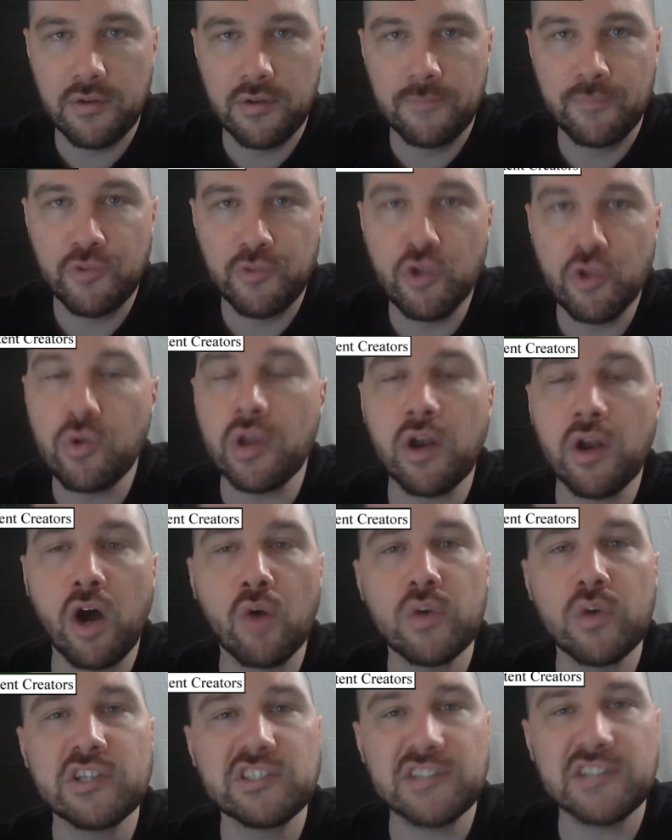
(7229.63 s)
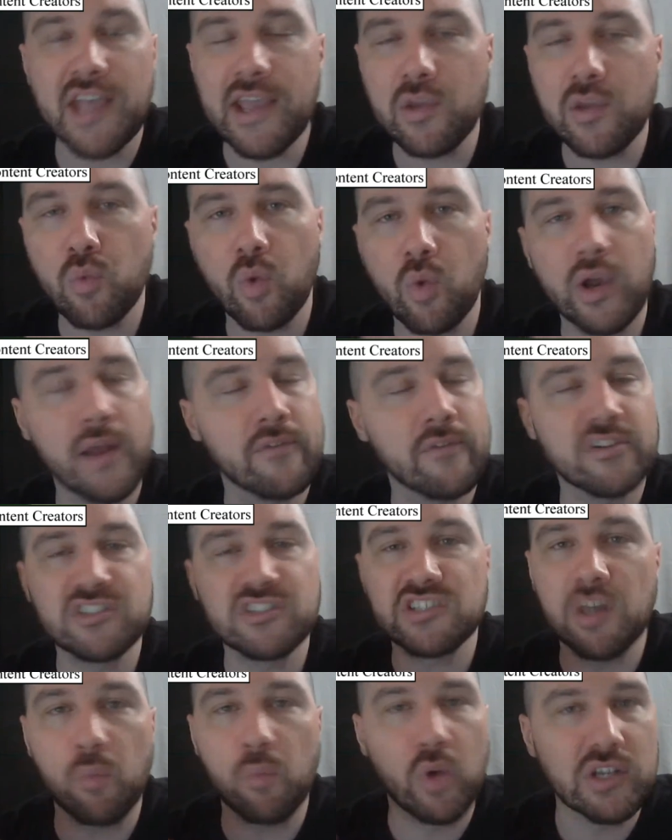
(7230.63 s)
You can always take whatever
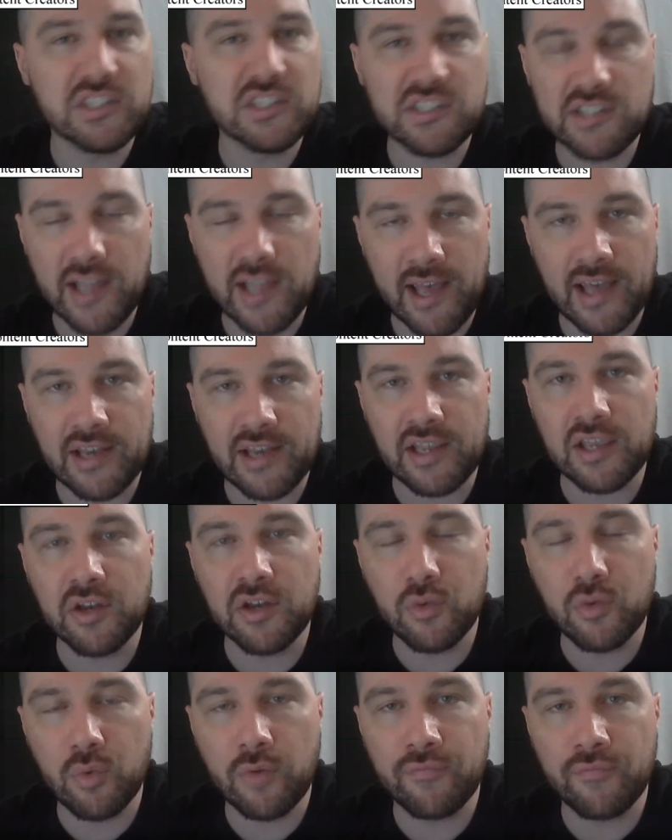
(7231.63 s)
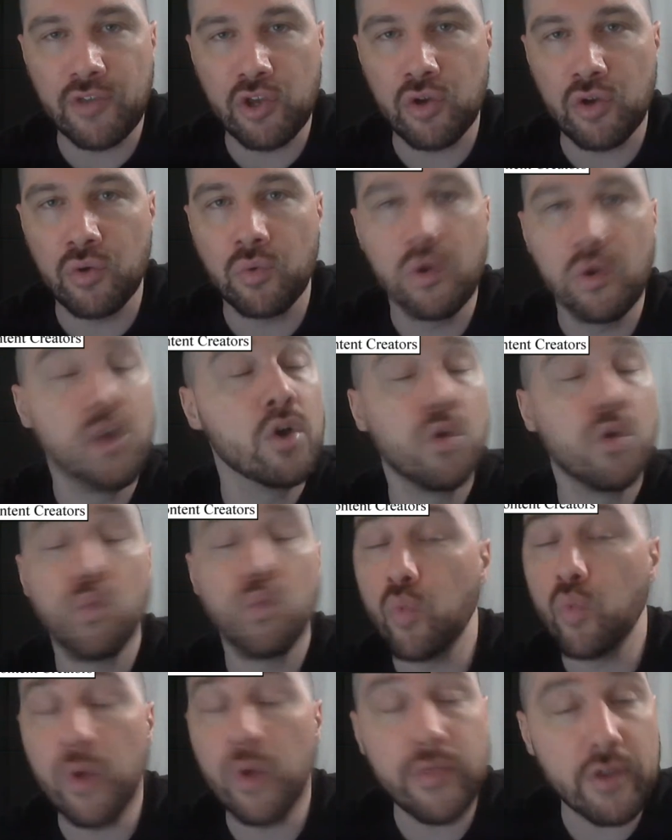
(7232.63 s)
someone said in a review
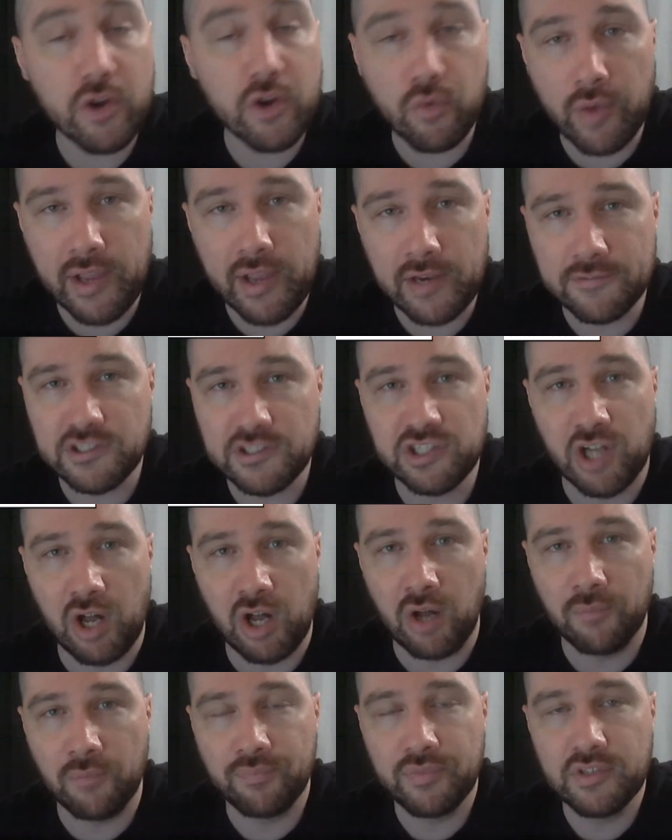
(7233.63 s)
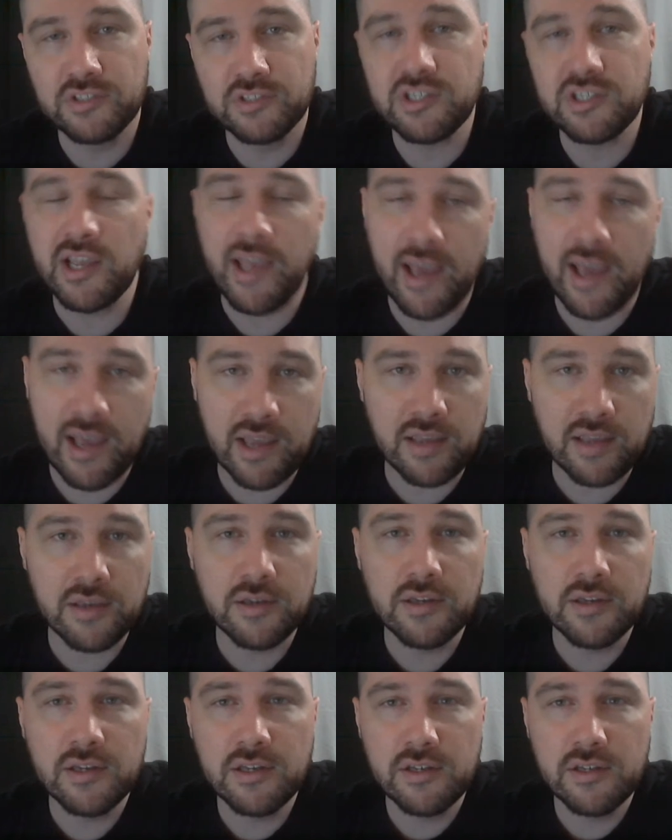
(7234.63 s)
with a grain of salt, say, hey,
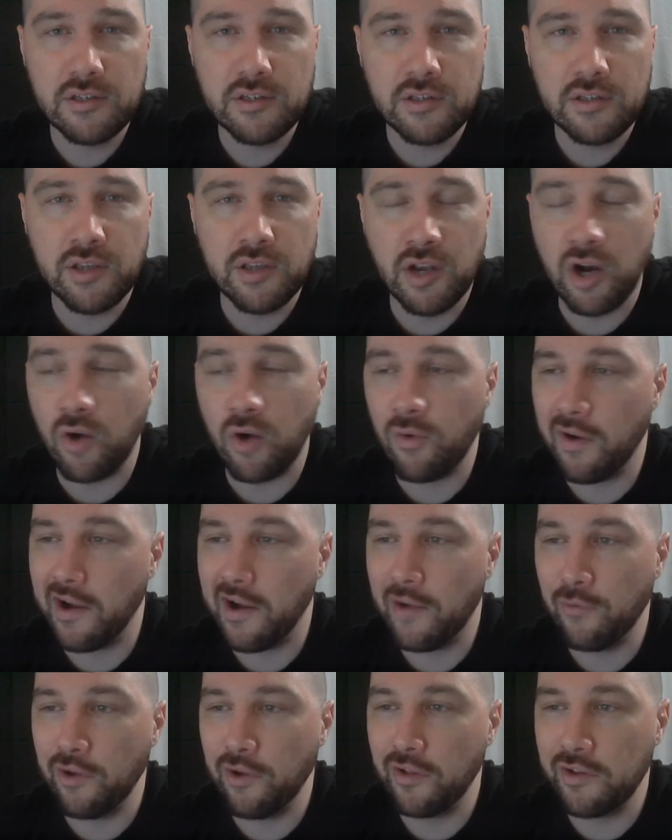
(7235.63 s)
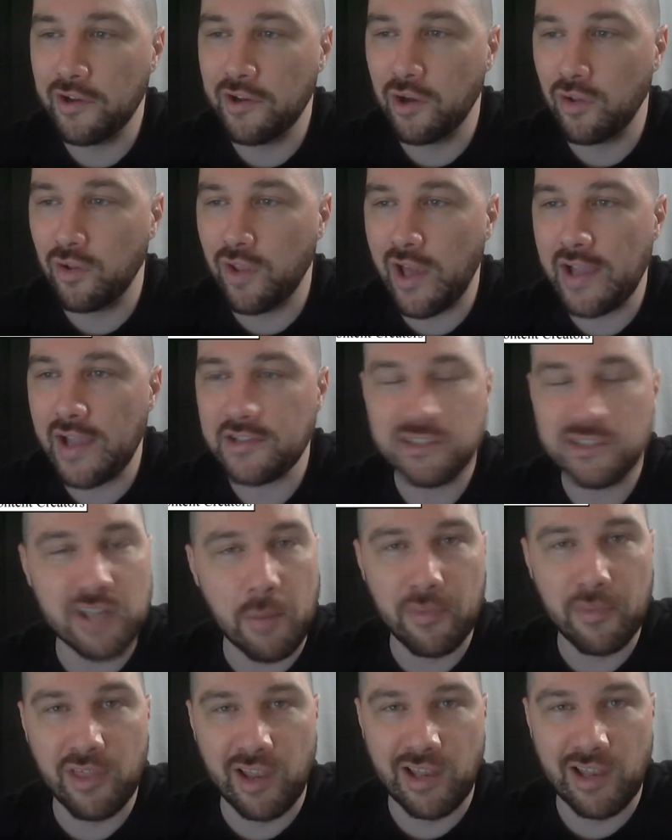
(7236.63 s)
I really don't like some
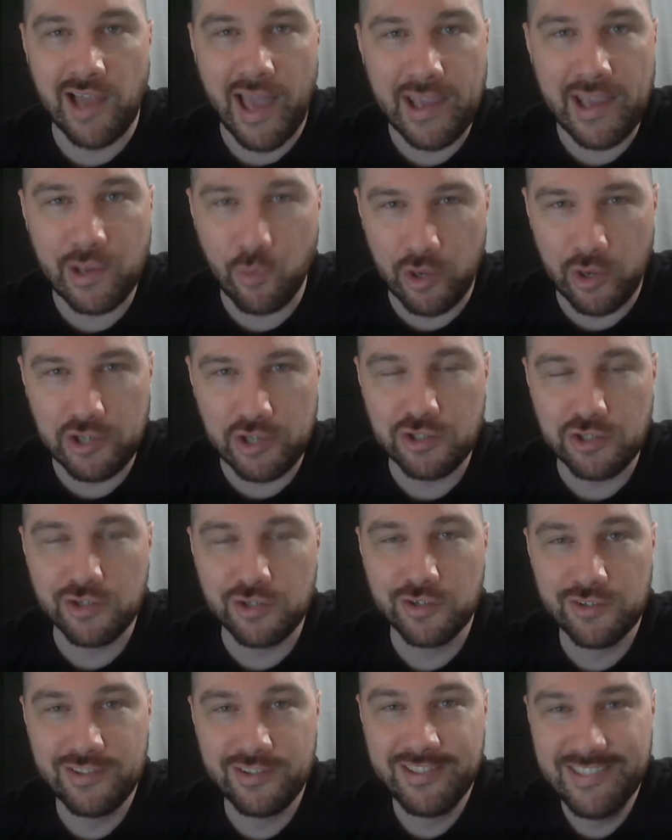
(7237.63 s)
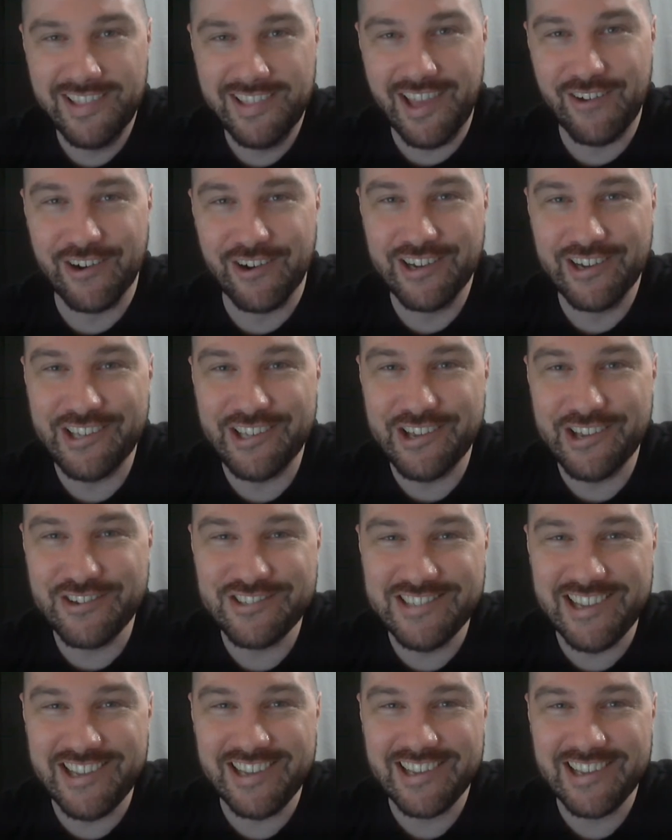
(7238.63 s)
of the language they were
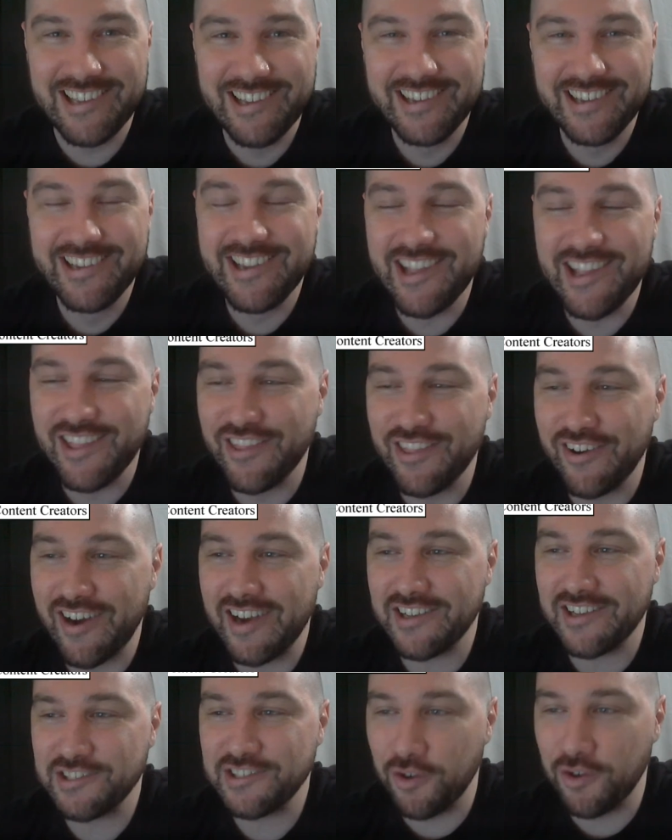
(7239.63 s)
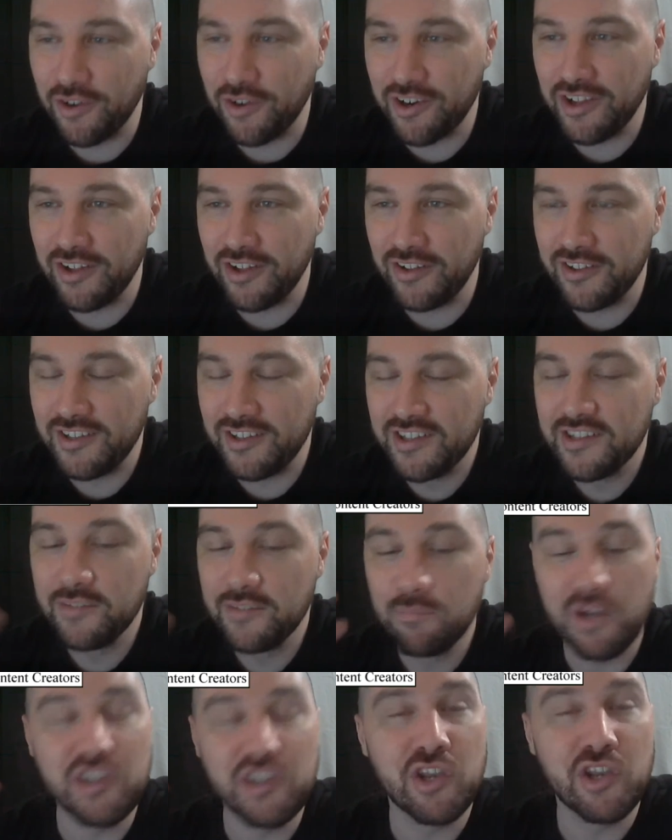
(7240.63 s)
using in their editorial,
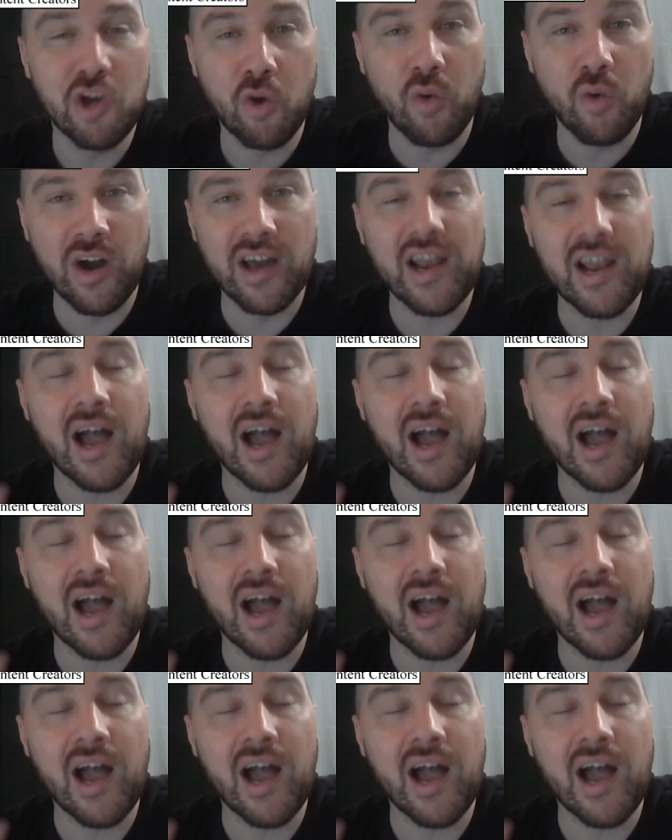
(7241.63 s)
but you know what?